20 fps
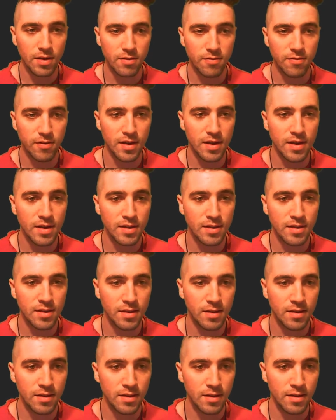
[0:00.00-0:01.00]
phase
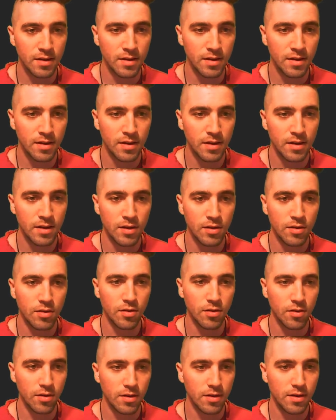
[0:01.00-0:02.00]

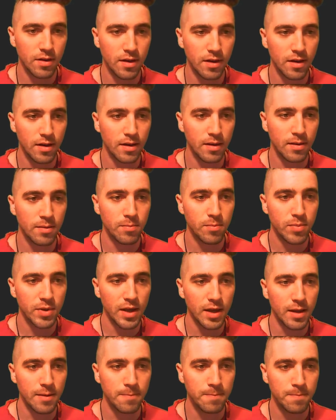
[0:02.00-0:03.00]
dot um,
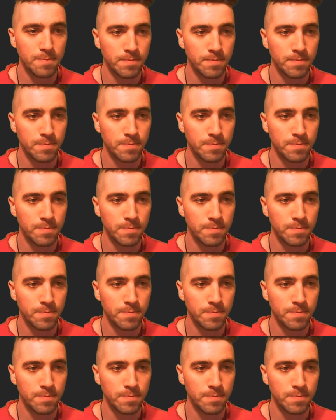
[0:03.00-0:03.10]
began.